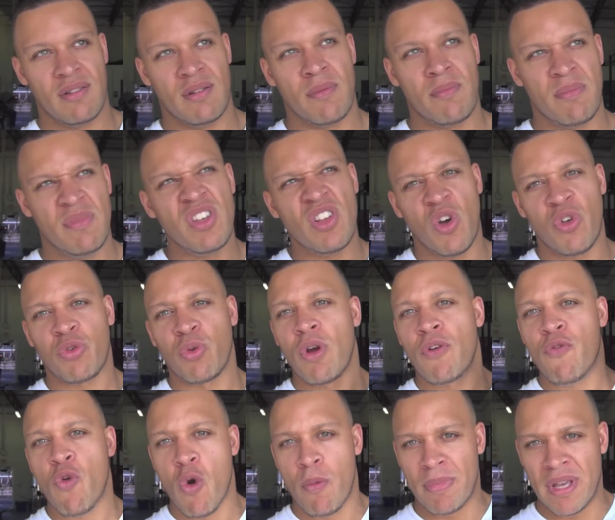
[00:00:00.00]
uh, you know, three
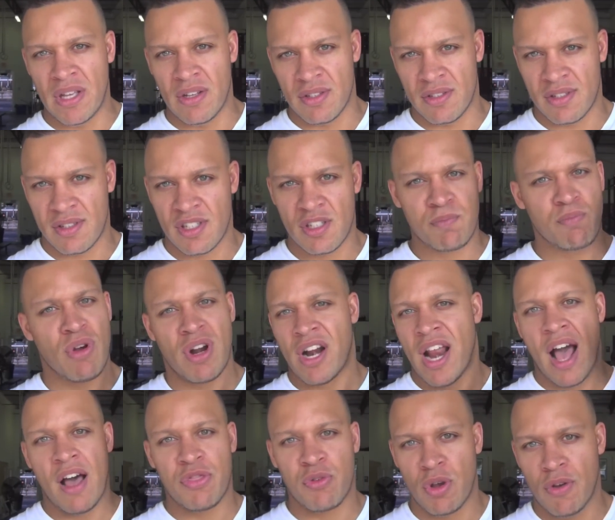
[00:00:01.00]
or four meals, spread
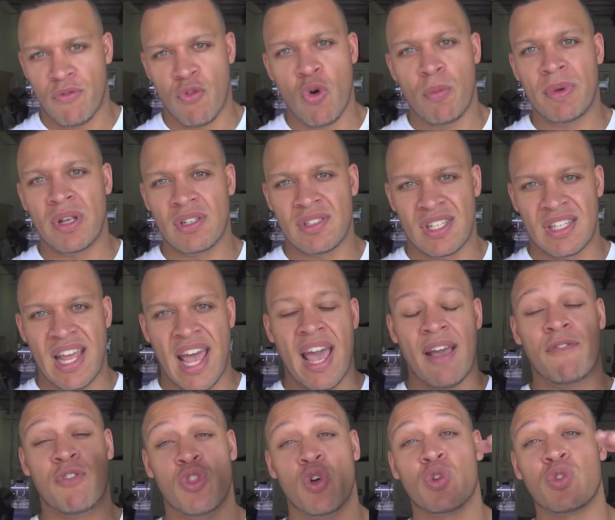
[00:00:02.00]
it out three or four meals a
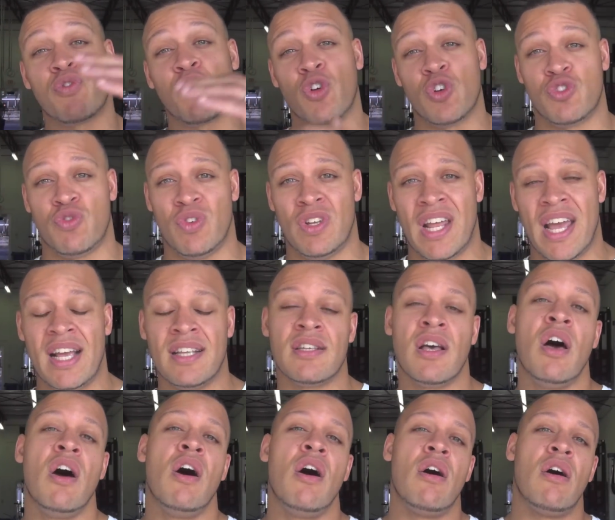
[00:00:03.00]
day for those first three days,
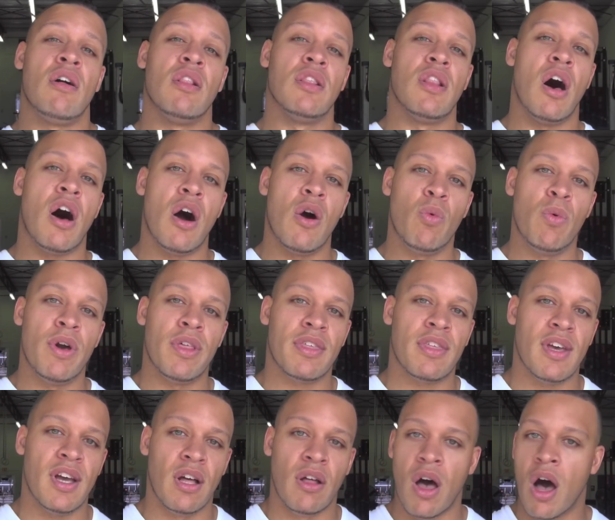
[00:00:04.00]
along with
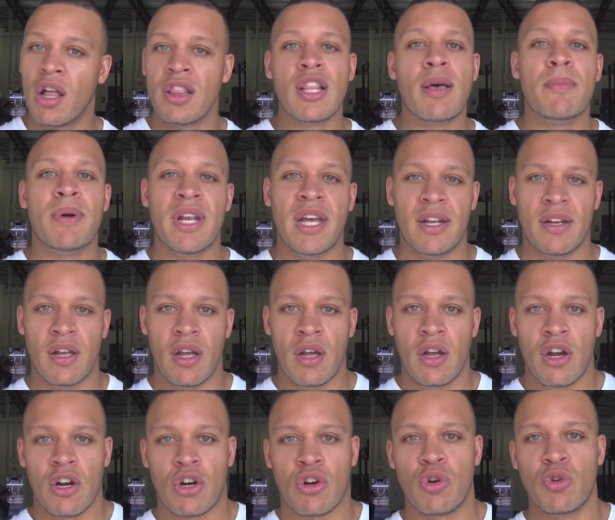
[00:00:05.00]
uh, unlimited
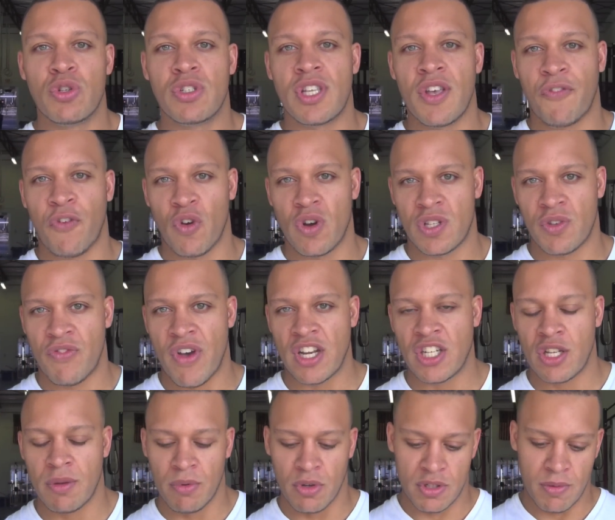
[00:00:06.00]
cruciferous
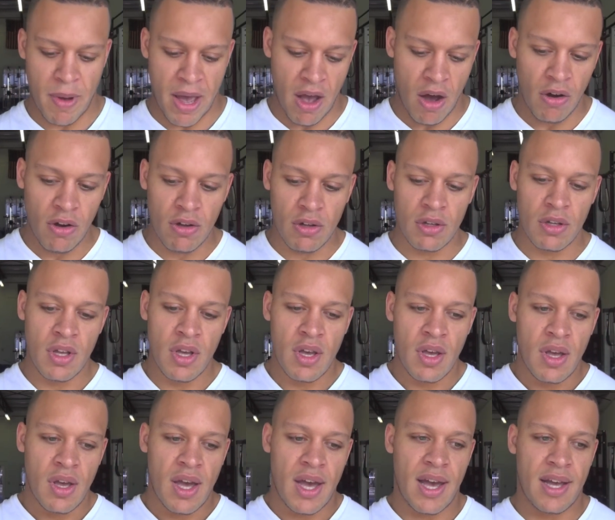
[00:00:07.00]
vegetables. My uncle
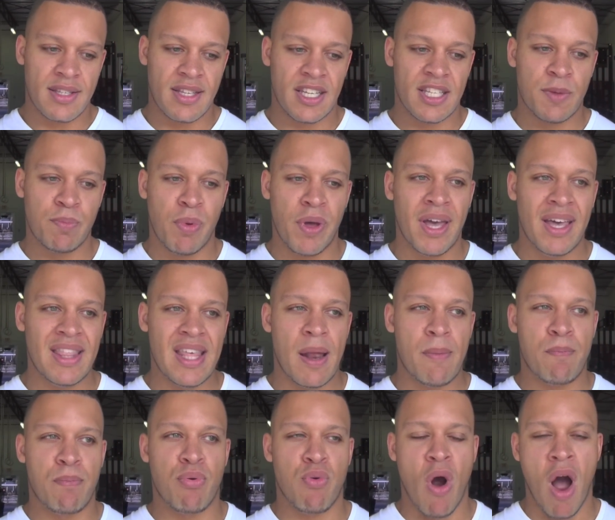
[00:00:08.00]
has explained
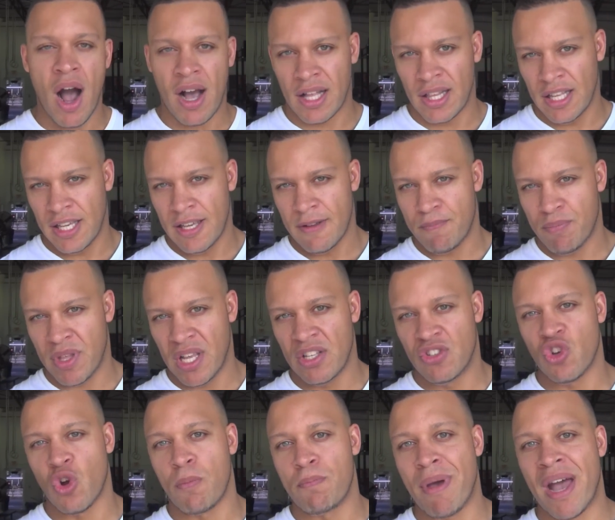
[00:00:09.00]
that broccoli
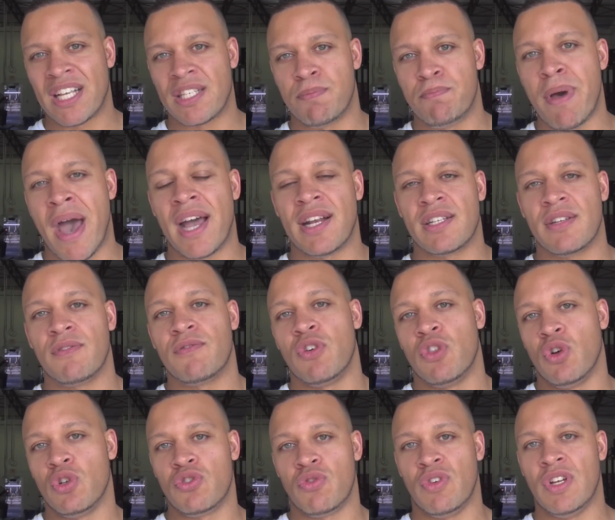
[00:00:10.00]
is your best bet for
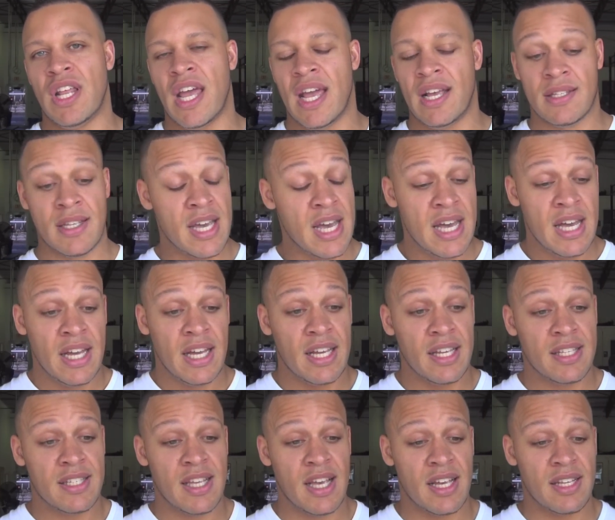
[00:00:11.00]
those three days.
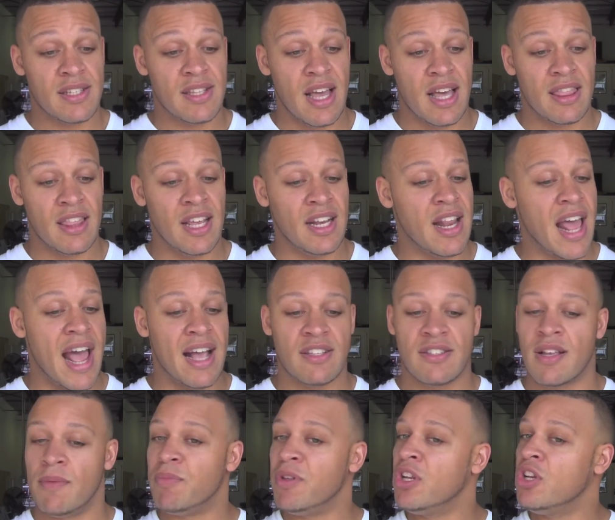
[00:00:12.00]
He says that it
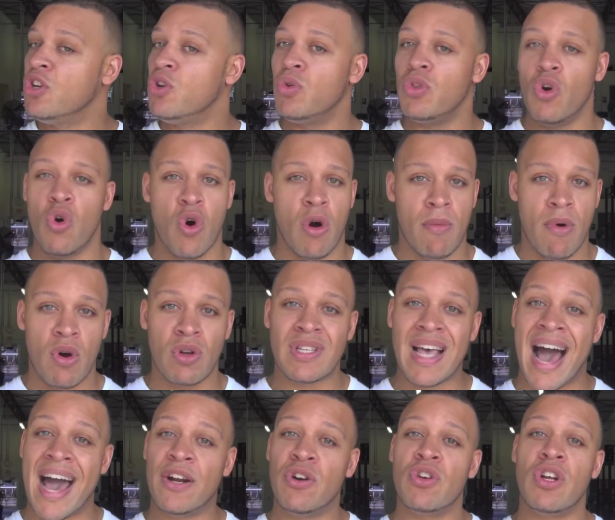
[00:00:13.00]
has something to do with the
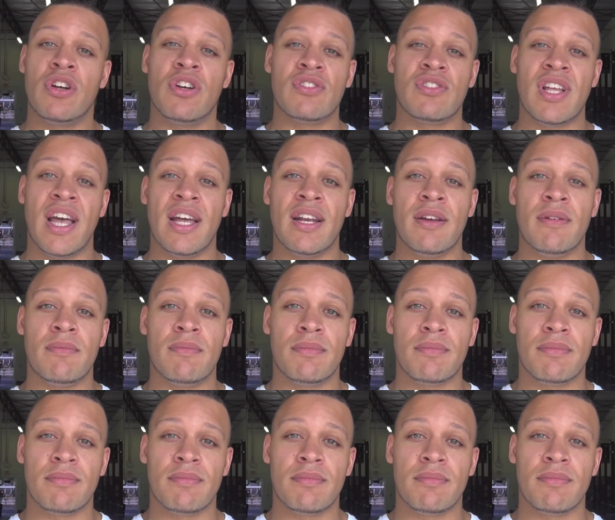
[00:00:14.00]
hormones. I don't understand it.